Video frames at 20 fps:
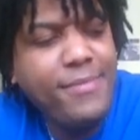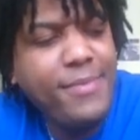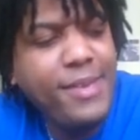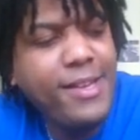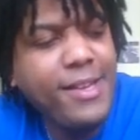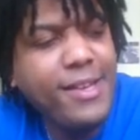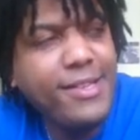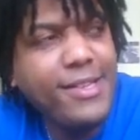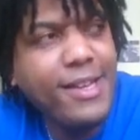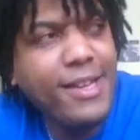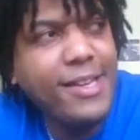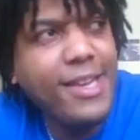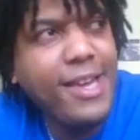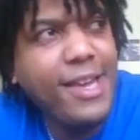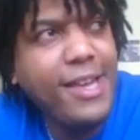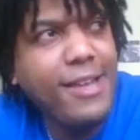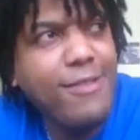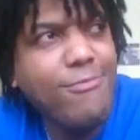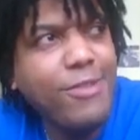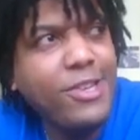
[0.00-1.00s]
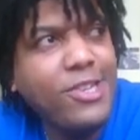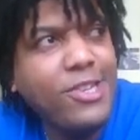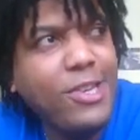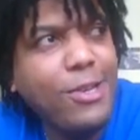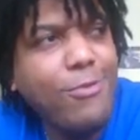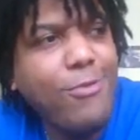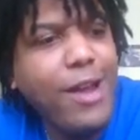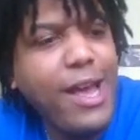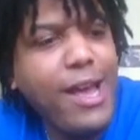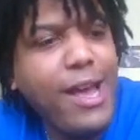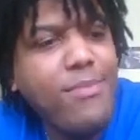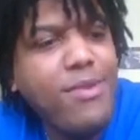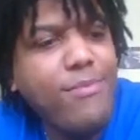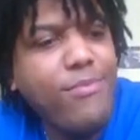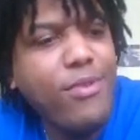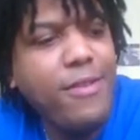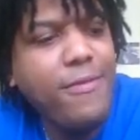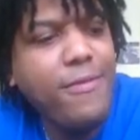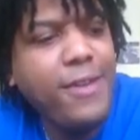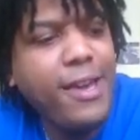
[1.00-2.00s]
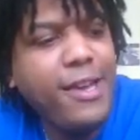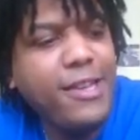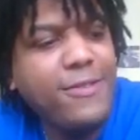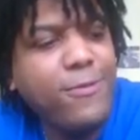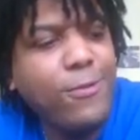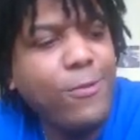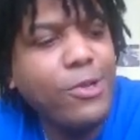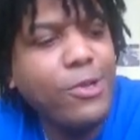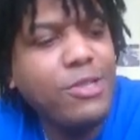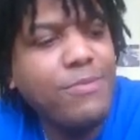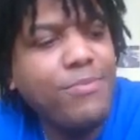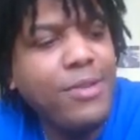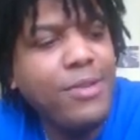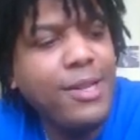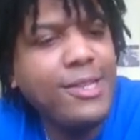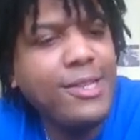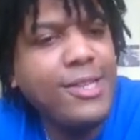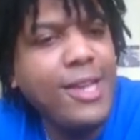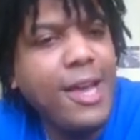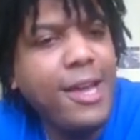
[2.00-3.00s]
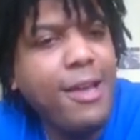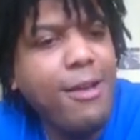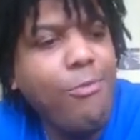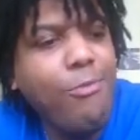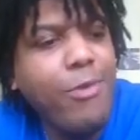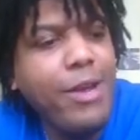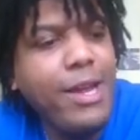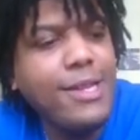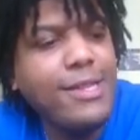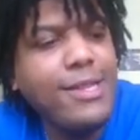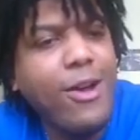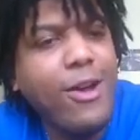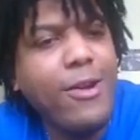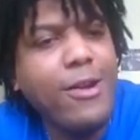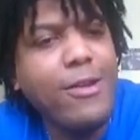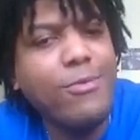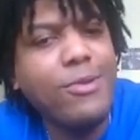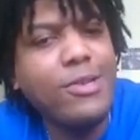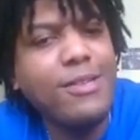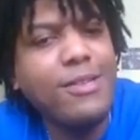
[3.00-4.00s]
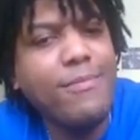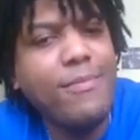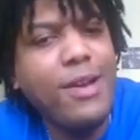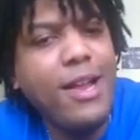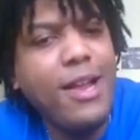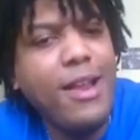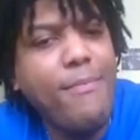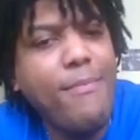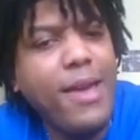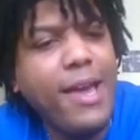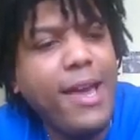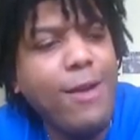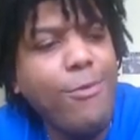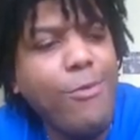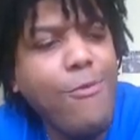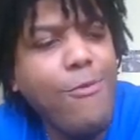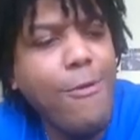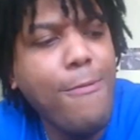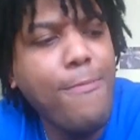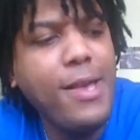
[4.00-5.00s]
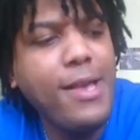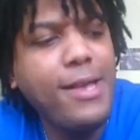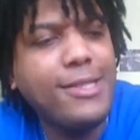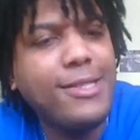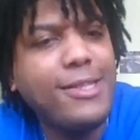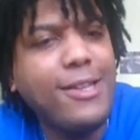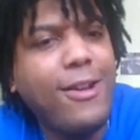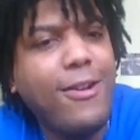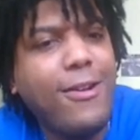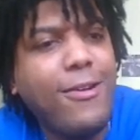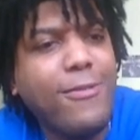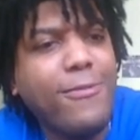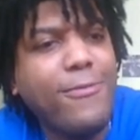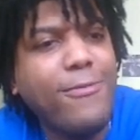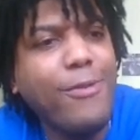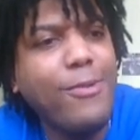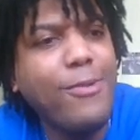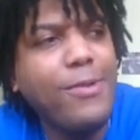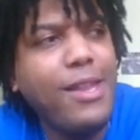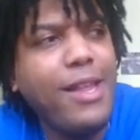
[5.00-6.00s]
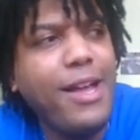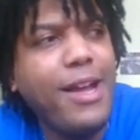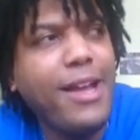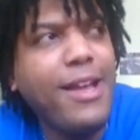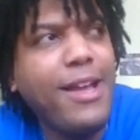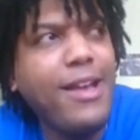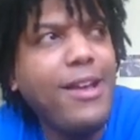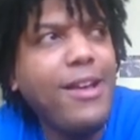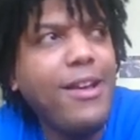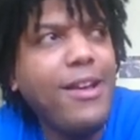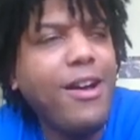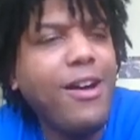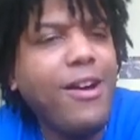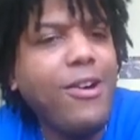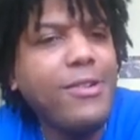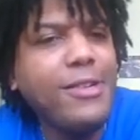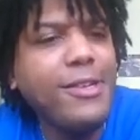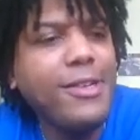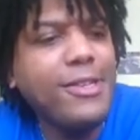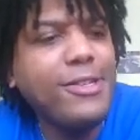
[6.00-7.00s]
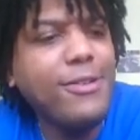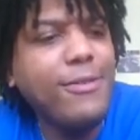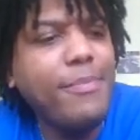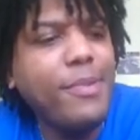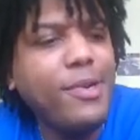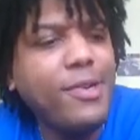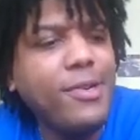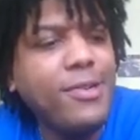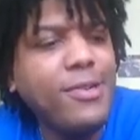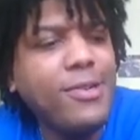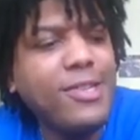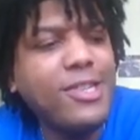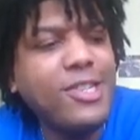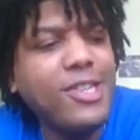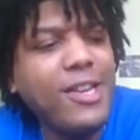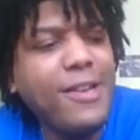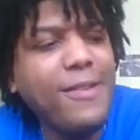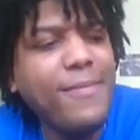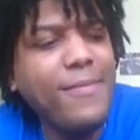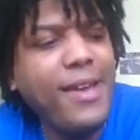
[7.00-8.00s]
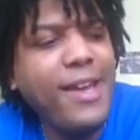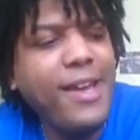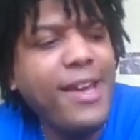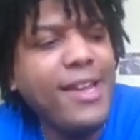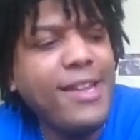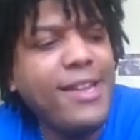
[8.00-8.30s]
Because again, when she grabbed the briefcase for a split second, we thought it was the Money in the Bank, and we were pissed off. We were like, "Oh, this is some bullshit, man!"